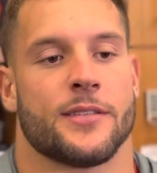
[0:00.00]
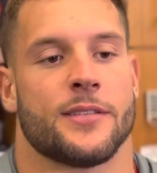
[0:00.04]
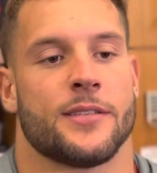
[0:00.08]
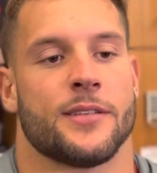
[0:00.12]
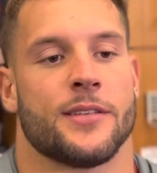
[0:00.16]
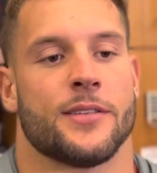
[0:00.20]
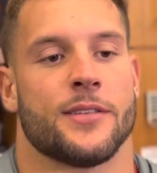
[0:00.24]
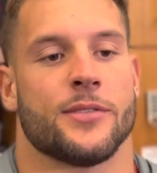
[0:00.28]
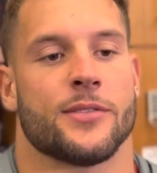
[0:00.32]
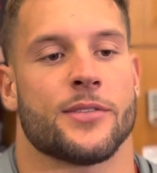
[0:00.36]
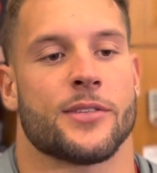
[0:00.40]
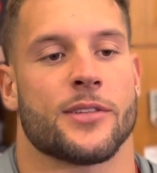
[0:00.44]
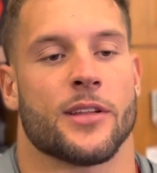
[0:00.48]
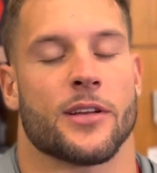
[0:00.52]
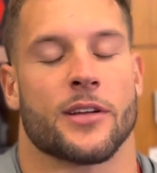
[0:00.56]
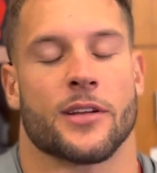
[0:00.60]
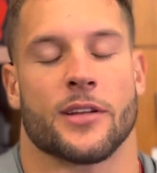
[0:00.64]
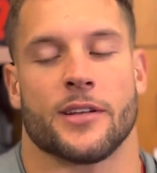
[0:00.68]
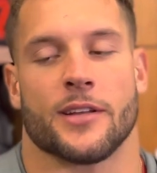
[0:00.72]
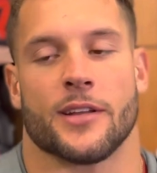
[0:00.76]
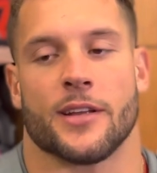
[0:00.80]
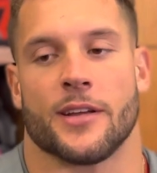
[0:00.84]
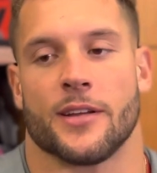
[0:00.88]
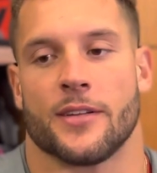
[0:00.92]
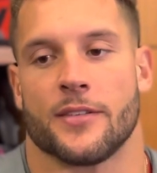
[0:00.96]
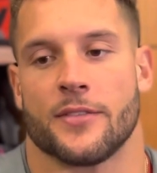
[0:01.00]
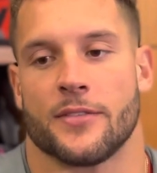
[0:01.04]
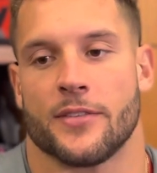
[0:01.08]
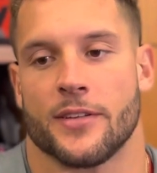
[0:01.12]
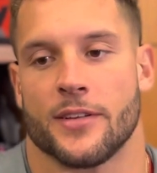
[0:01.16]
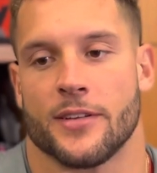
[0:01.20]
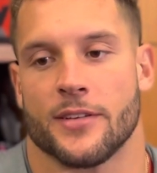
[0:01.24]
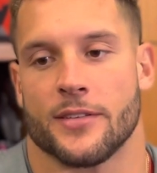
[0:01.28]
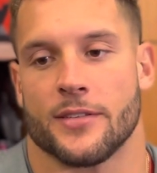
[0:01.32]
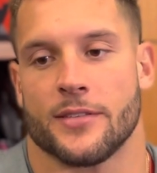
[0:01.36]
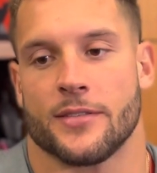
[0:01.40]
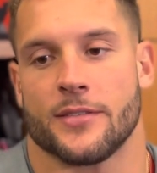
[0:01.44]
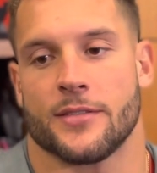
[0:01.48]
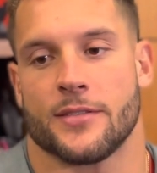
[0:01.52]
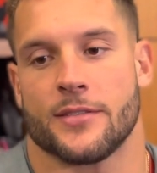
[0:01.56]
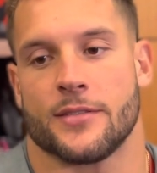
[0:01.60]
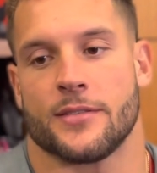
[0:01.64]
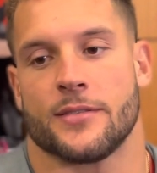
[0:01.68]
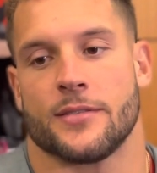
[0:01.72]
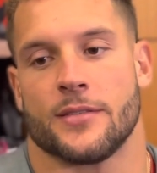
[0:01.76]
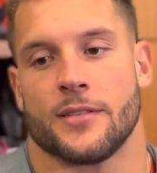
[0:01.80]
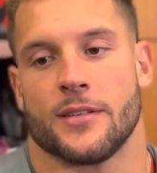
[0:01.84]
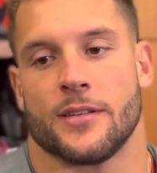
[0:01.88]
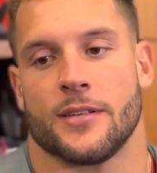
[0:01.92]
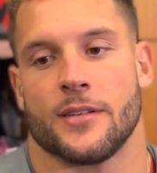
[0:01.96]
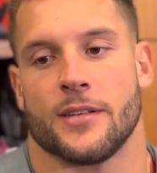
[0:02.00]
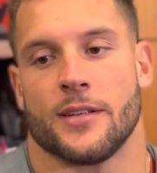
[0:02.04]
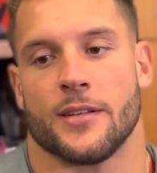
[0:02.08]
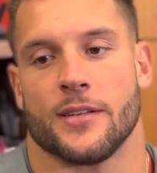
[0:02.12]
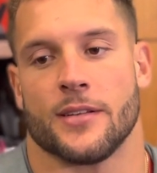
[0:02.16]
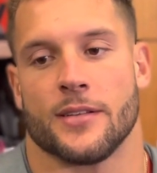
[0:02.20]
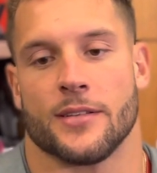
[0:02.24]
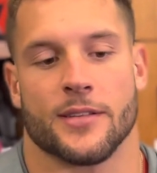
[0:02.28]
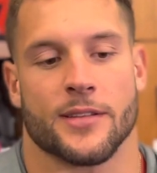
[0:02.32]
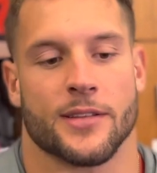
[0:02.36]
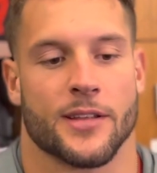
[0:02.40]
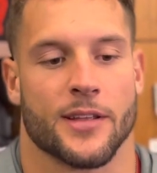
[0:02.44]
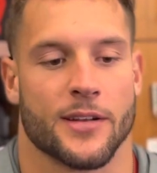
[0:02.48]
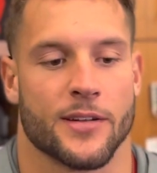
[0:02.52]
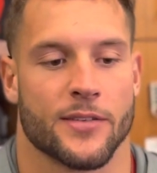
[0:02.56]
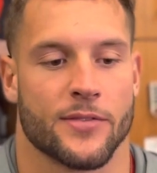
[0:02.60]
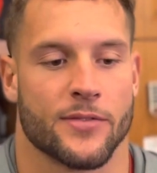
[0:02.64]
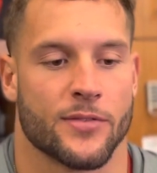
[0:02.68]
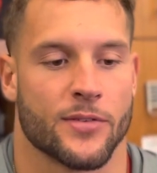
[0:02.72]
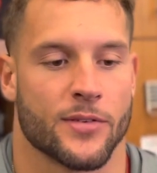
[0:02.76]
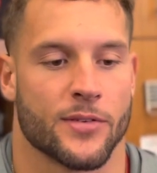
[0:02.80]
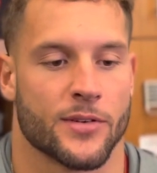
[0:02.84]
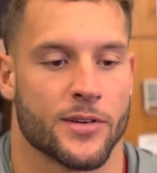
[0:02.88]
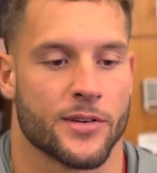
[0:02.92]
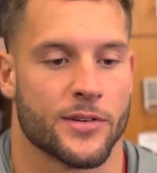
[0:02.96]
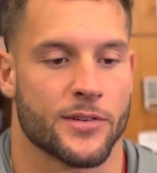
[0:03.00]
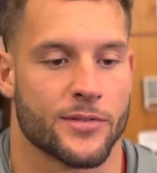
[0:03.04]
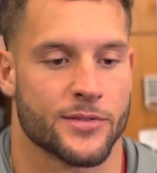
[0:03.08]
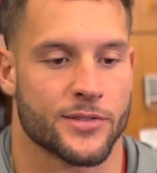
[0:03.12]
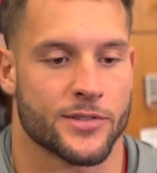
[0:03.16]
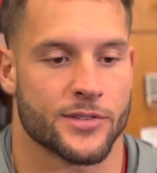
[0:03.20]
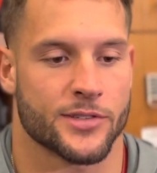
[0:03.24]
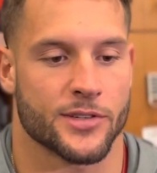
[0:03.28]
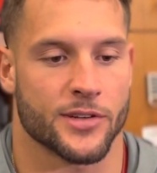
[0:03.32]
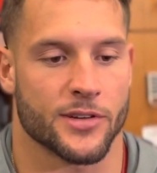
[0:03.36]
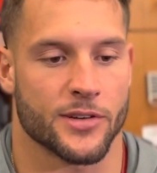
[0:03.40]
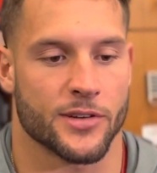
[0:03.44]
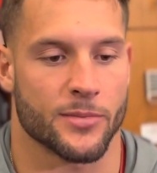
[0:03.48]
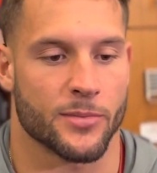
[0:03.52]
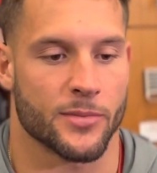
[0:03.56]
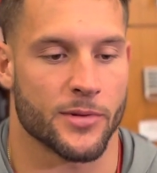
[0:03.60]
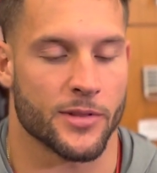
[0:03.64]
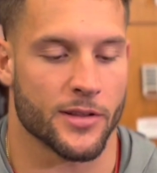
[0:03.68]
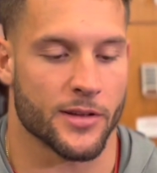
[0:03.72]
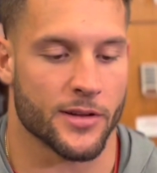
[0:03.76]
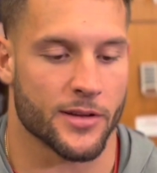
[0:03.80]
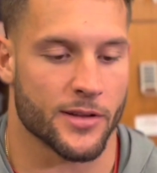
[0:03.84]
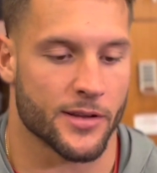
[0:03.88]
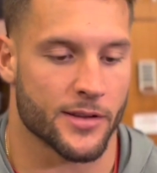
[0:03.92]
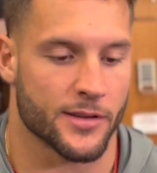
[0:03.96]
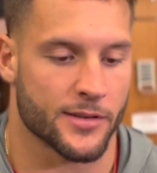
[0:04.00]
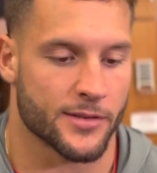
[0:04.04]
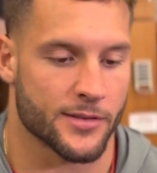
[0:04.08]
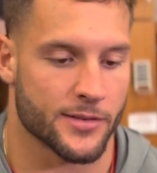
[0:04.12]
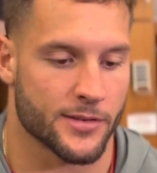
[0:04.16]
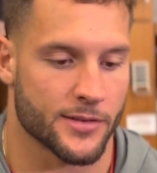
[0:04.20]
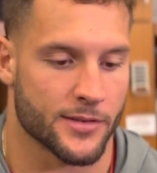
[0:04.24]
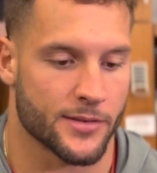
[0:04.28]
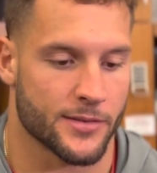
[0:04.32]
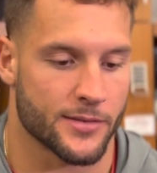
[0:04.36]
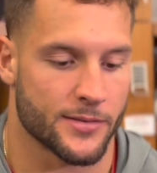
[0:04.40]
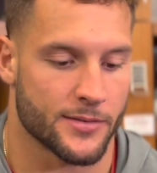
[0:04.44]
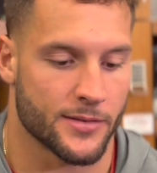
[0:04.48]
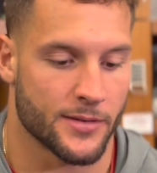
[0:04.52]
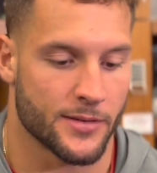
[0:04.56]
He was looking downfield instead of where he should have been looking, so.